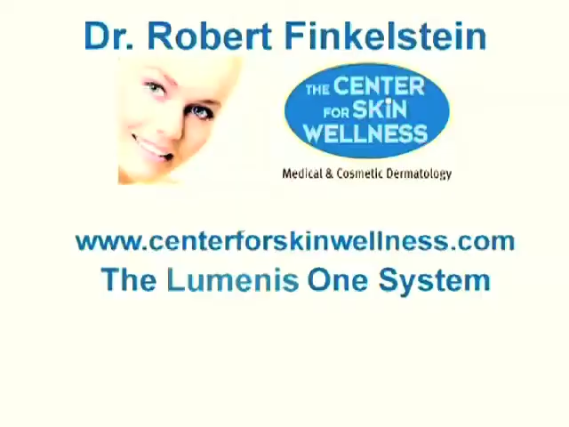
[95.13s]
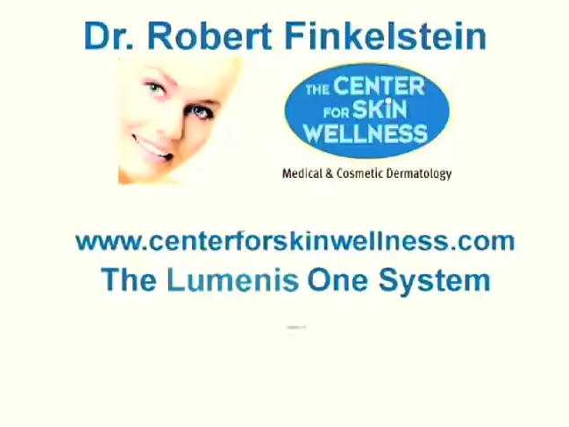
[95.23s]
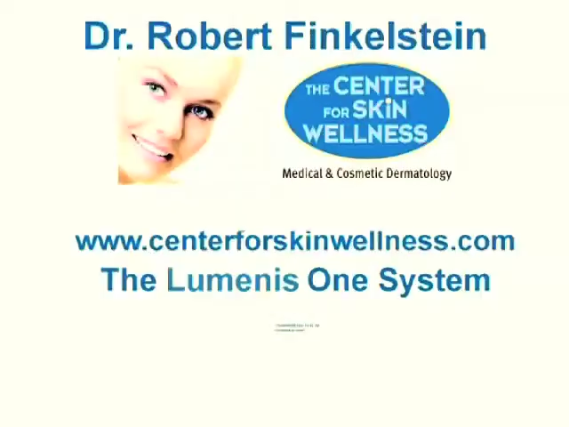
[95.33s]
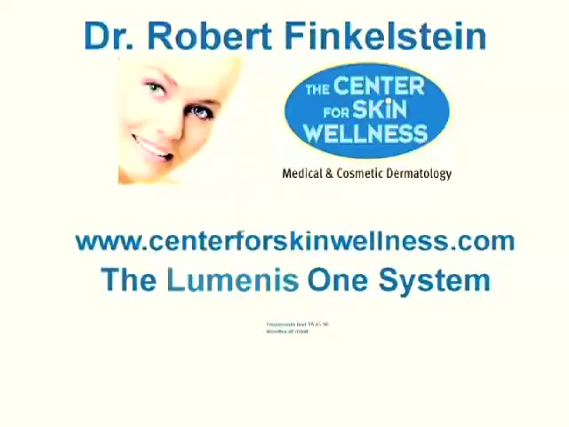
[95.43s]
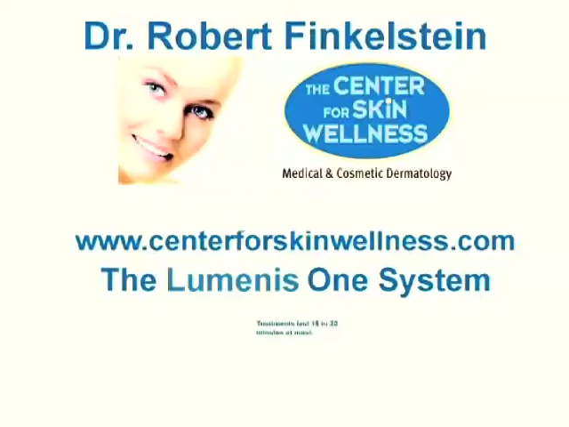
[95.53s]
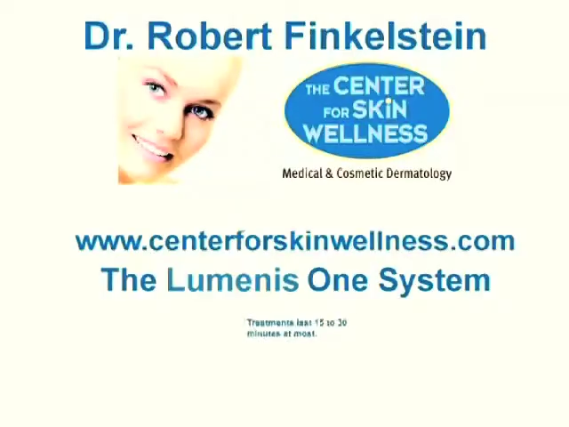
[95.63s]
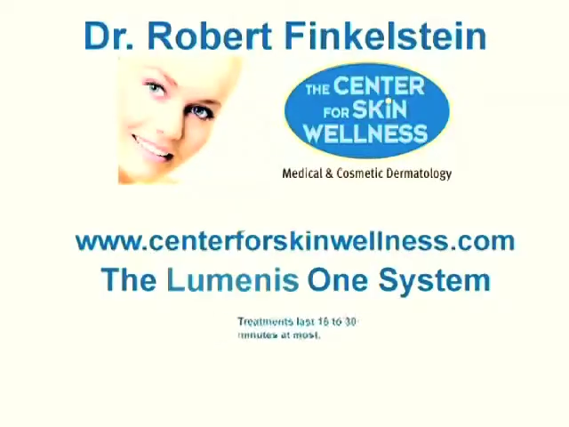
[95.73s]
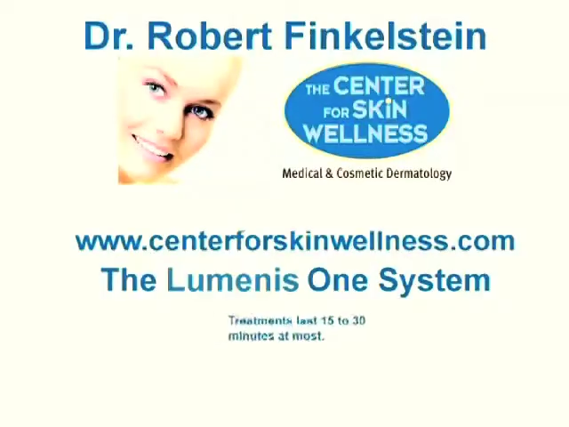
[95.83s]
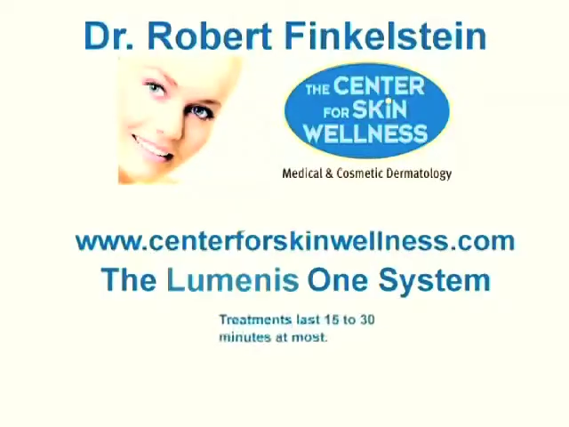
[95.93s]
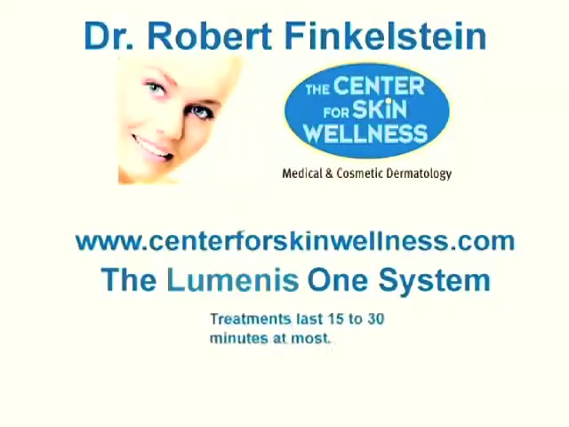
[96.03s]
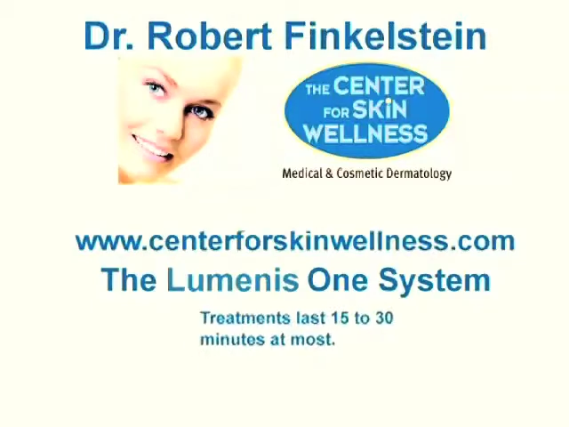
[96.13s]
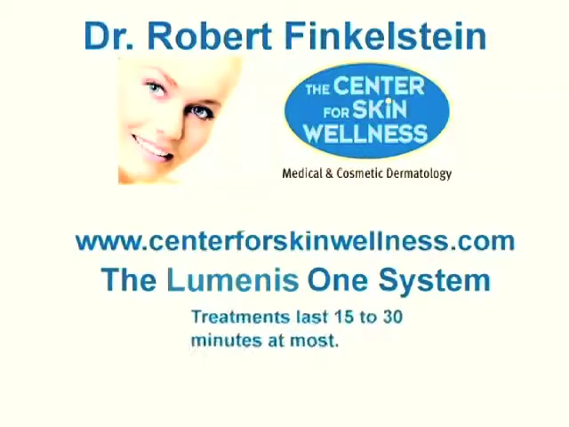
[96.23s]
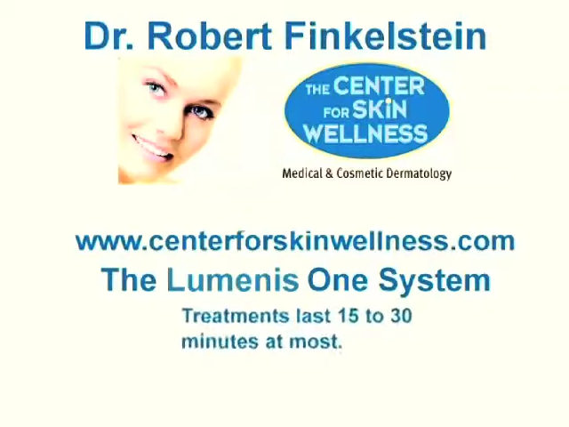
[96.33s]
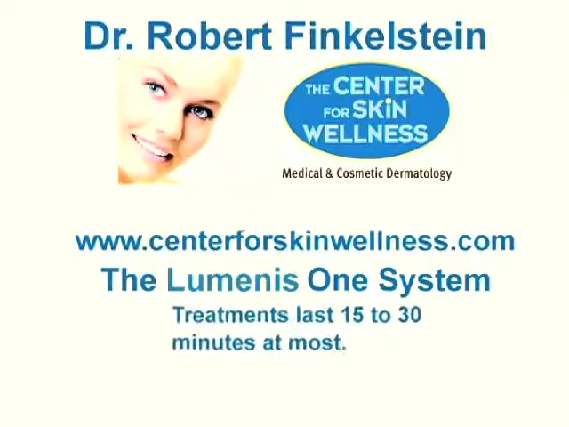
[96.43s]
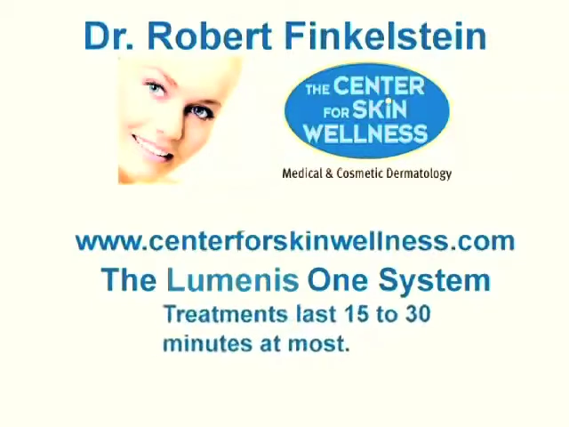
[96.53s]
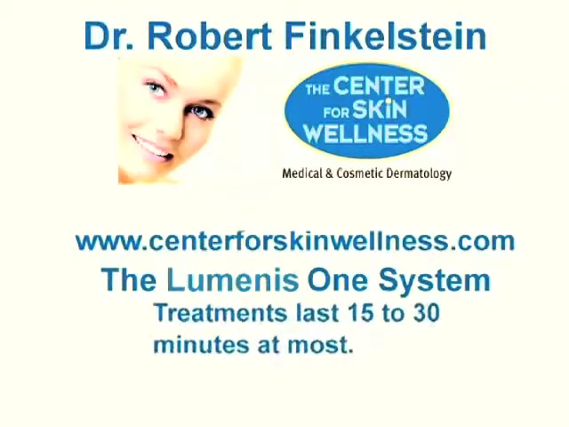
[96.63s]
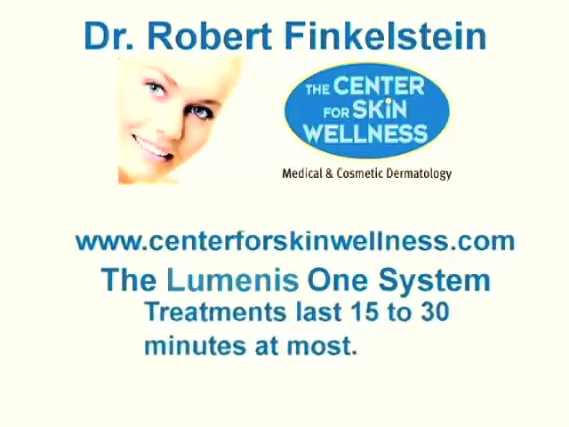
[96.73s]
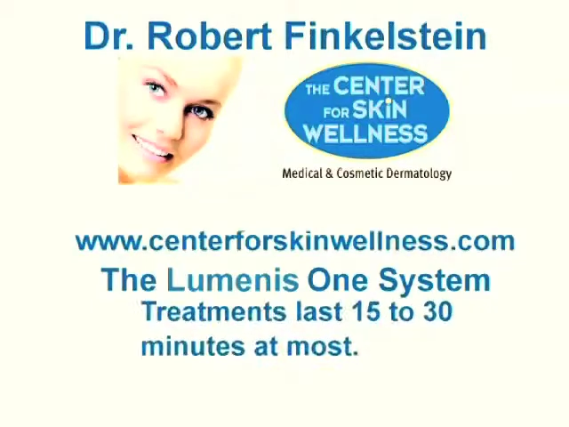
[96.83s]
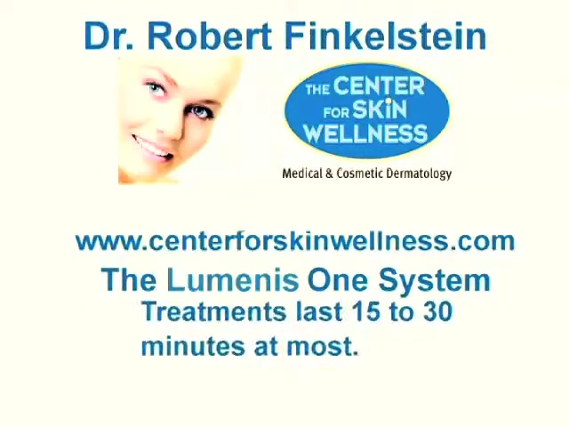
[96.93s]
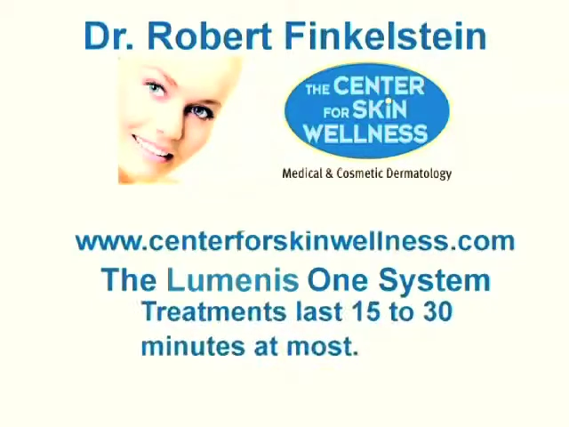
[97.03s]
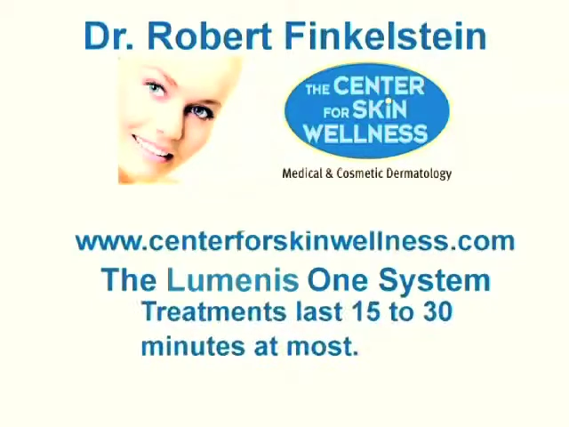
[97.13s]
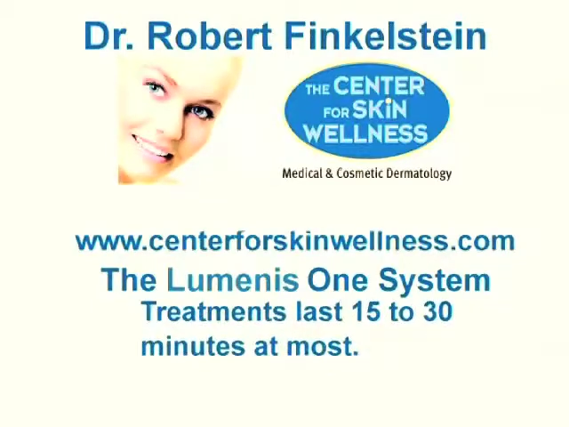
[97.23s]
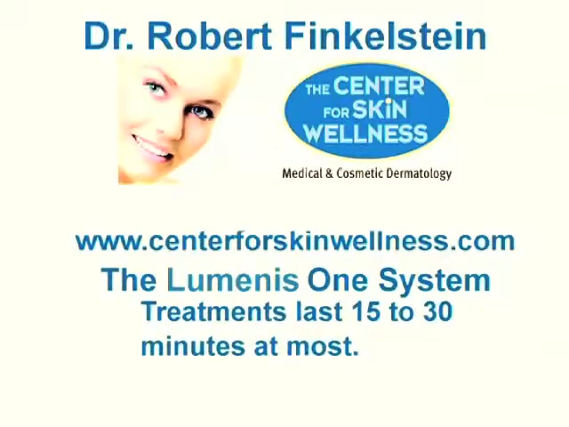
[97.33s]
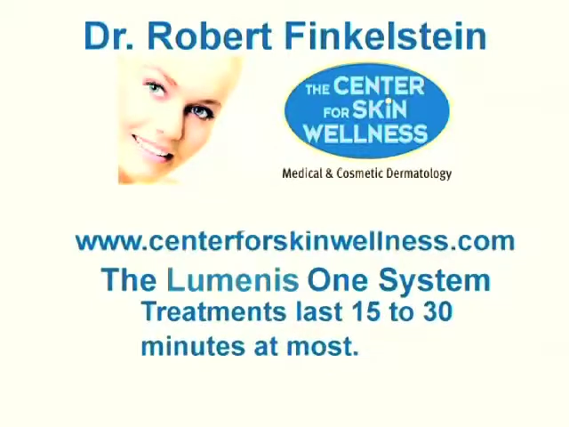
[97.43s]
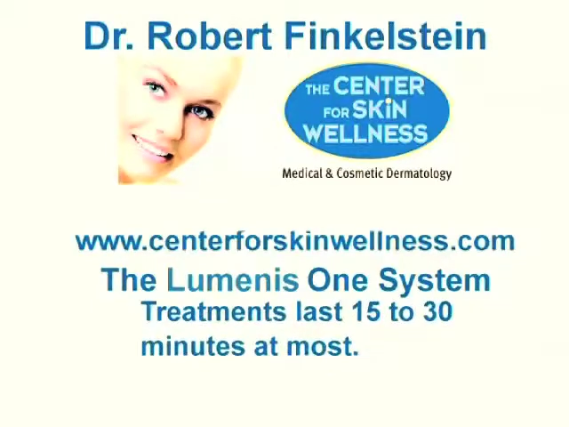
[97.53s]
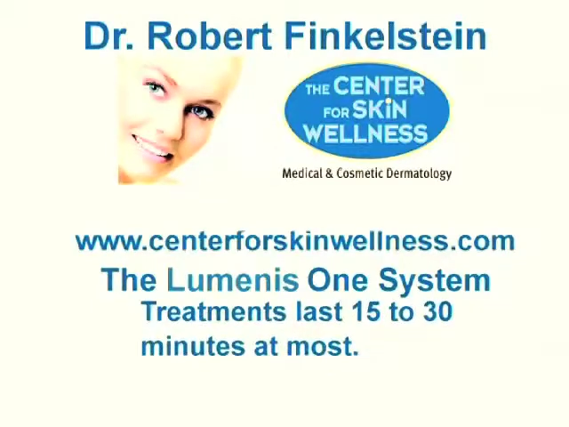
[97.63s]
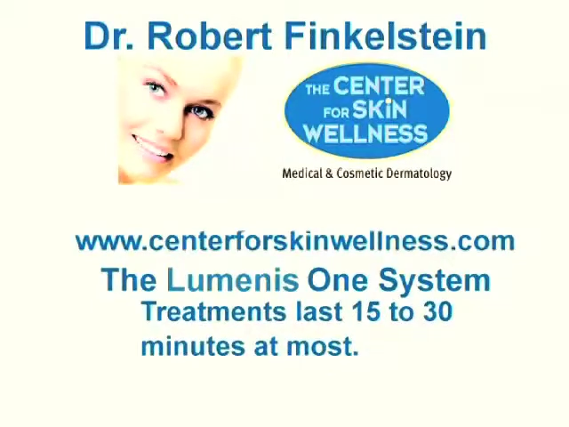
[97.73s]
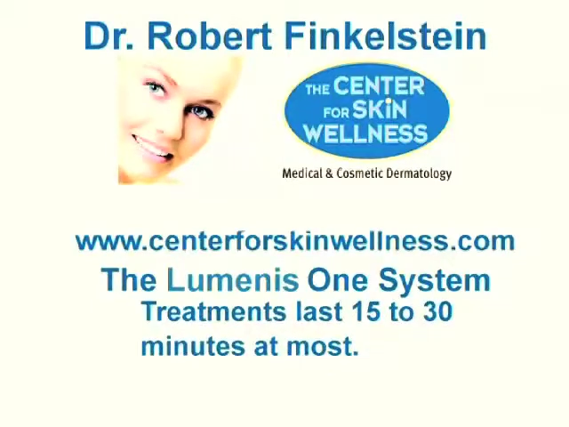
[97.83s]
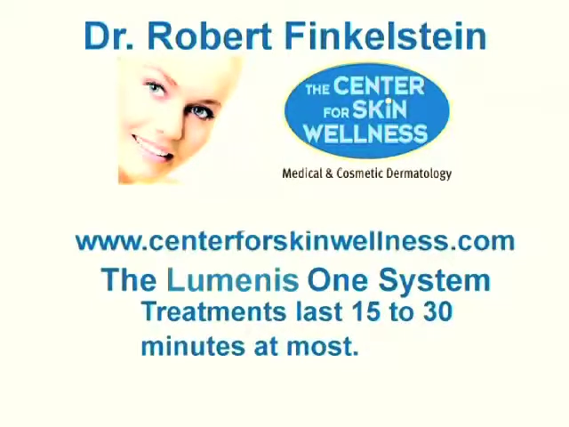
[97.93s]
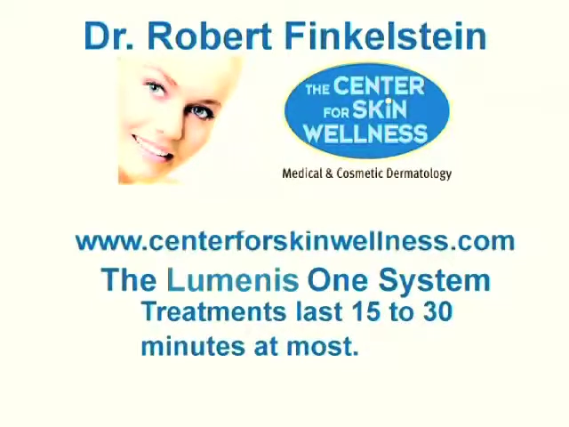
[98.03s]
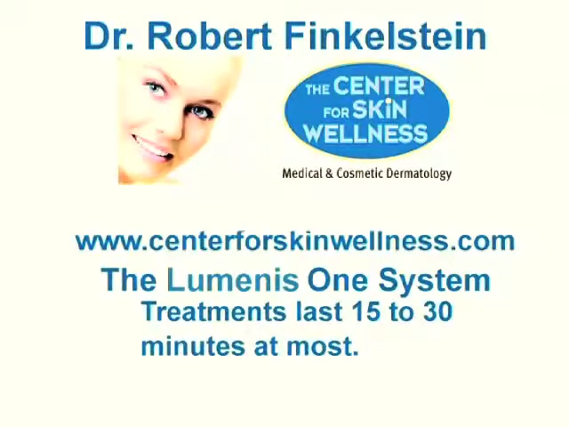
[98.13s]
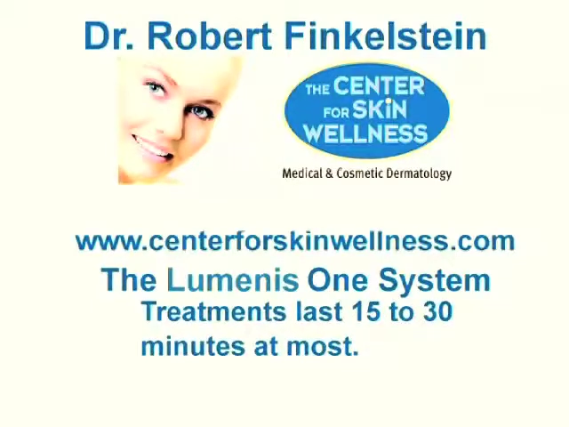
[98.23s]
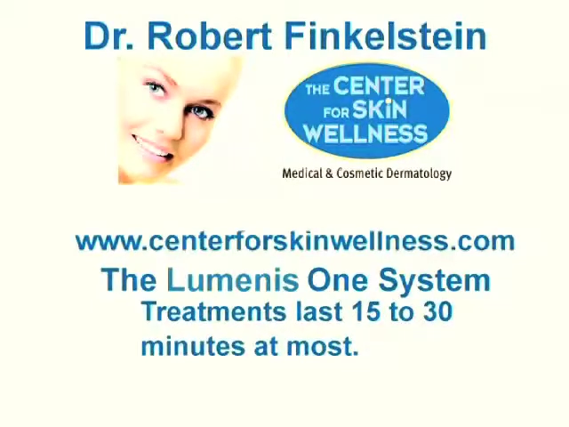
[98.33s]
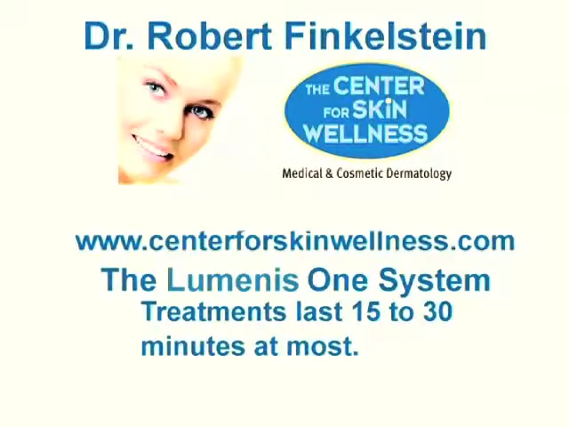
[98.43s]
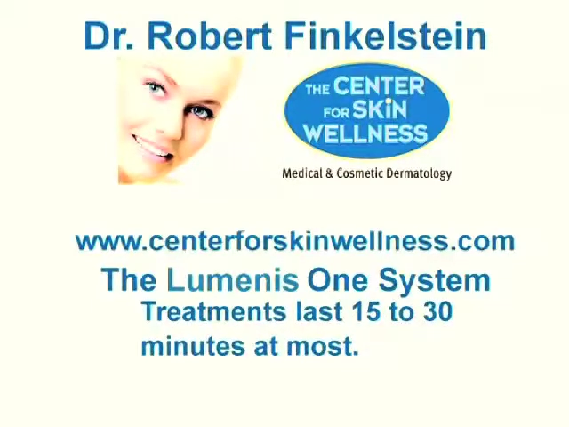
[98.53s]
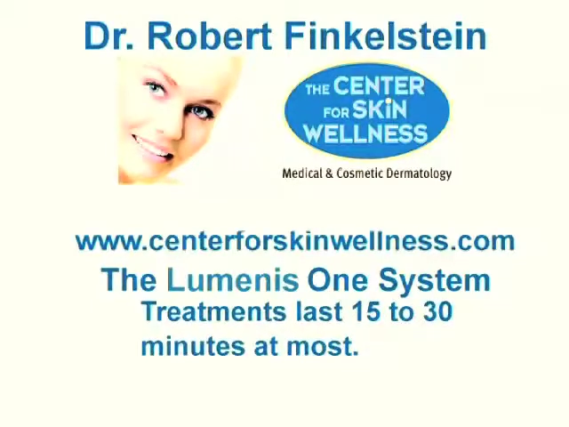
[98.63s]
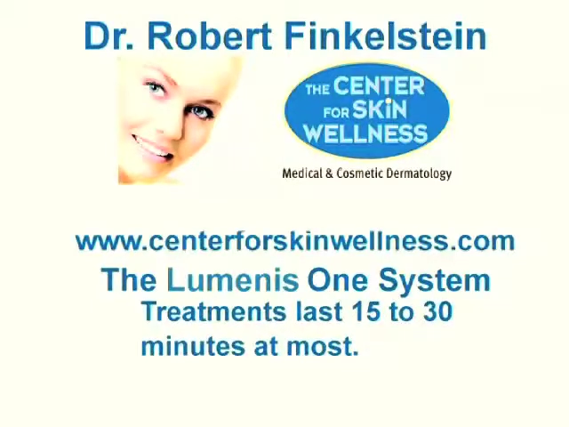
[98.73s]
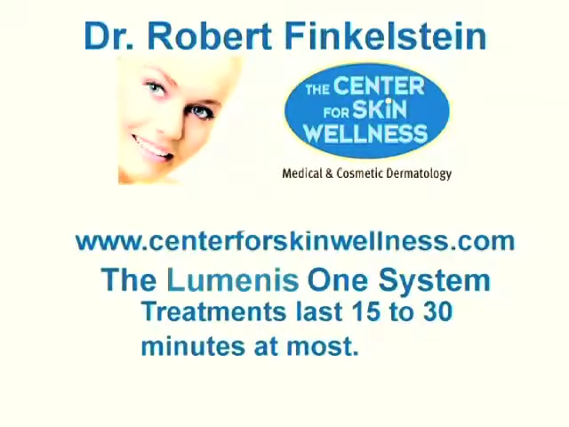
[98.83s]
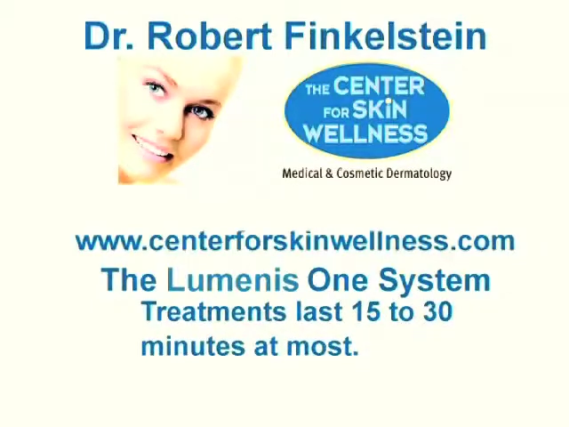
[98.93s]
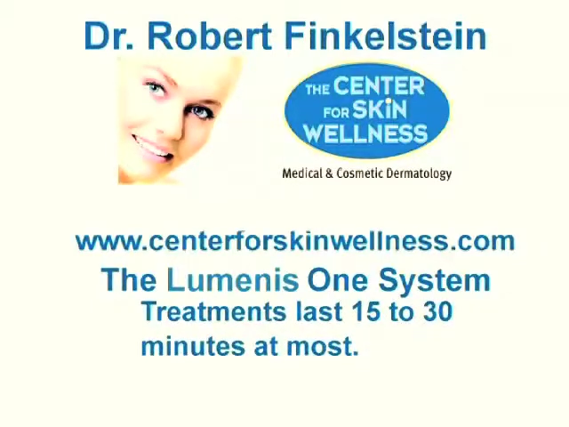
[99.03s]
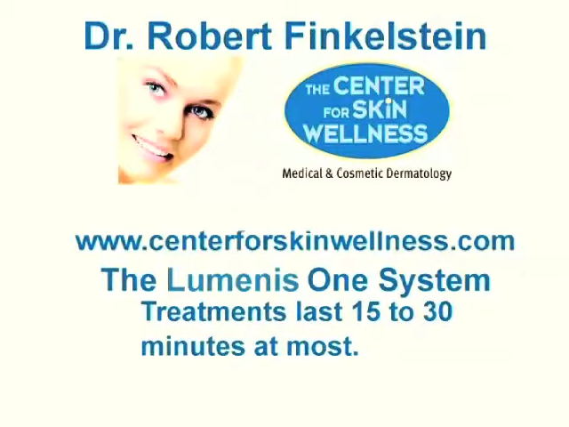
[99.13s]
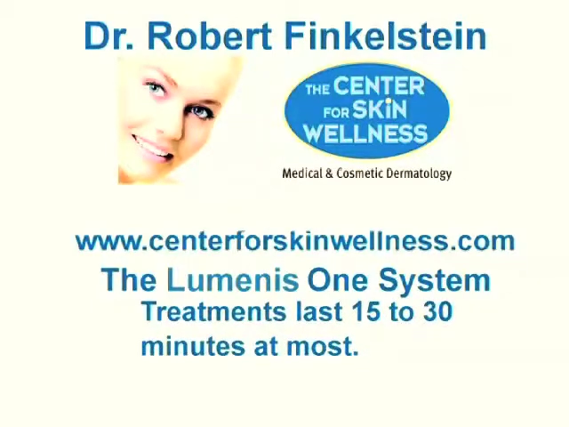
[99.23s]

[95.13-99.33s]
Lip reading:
No face is visible, so there are no lips to read.